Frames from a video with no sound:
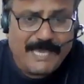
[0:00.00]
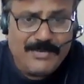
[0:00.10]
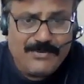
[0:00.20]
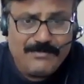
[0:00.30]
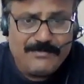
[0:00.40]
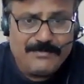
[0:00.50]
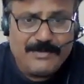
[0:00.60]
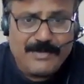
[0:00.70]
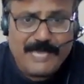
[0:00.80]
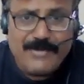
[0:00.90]
Can you
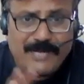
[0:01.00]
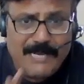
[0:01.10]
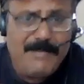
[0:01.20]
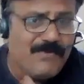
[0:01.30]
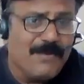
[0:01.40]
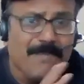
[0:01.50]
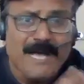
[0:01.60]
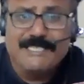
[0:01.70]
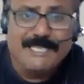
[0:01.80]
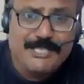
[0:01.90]
tell me your
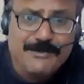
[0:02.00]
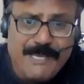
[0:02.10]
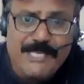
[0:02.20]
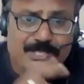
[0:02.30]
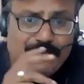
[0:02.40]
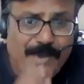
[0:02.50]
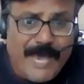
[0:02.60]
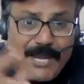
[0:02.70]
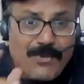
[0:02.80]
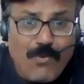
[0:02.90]
past experience,
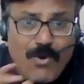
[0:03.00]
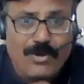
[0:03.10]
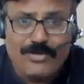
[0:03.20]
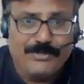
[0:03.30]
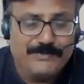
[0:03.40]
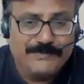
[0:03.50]
where you worked?